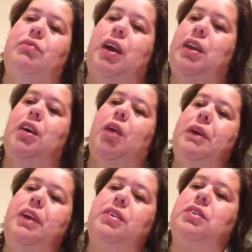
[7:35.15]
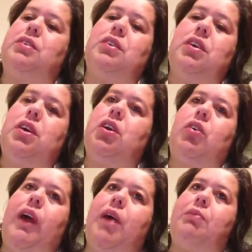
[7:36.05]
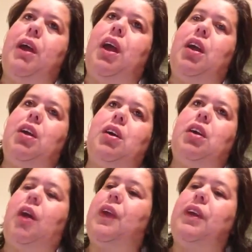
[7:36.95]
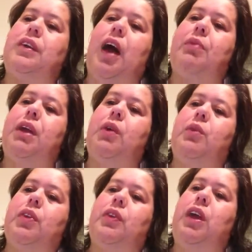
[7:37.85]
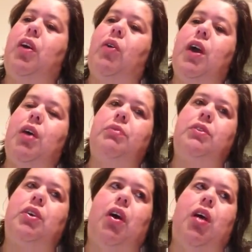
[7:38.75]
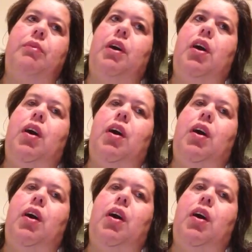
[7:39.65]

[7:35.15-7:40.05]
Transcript: my tummy's cramping, nothing's happening with TOM, Tom.